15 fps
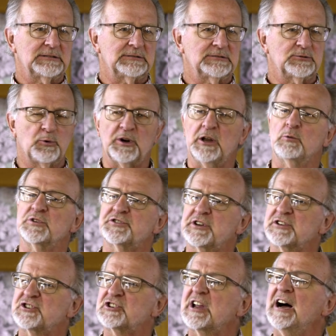When he was
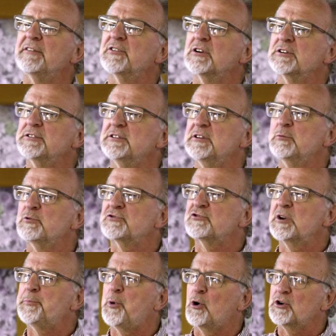discovered, it was
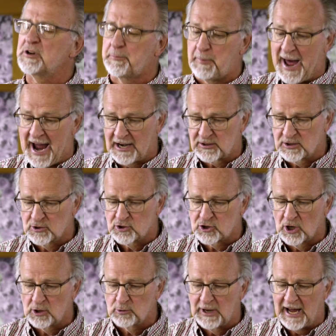reported back to
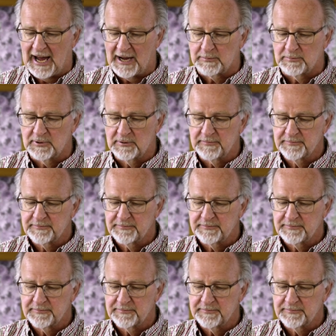Joab.